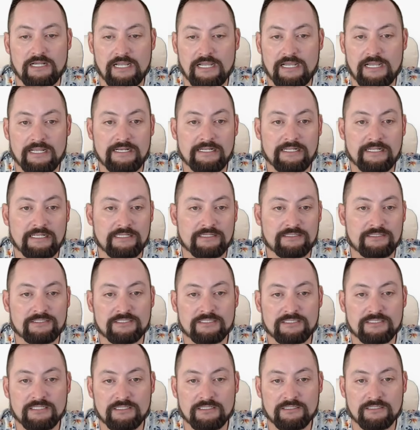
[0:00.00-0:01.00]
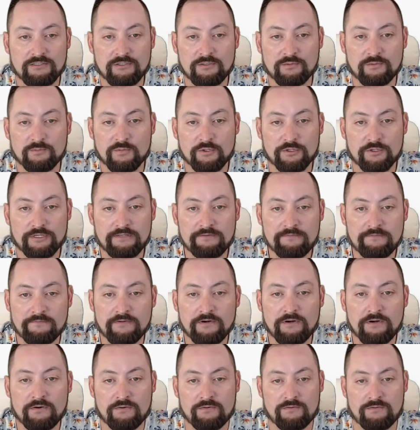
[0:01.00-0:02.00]
And you're just going to go more
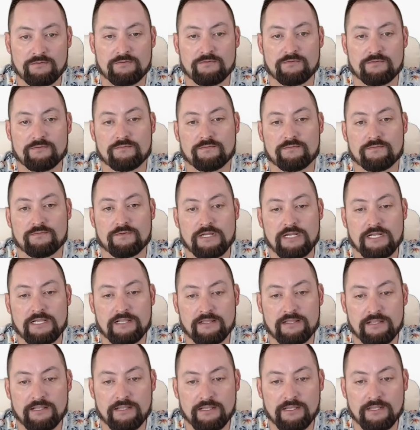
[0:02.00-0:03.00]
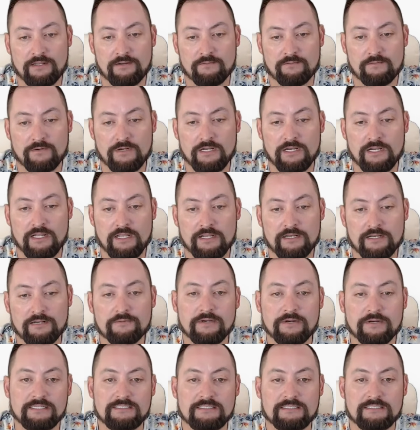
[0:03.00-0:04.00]
info and then run
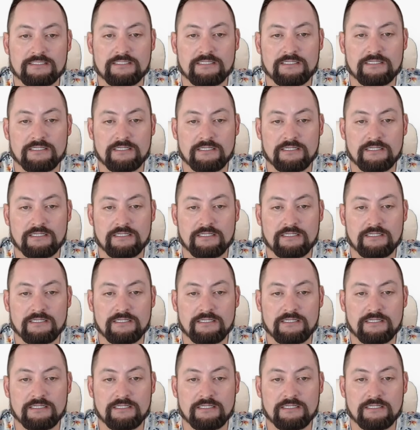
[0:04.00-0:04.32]
anyways.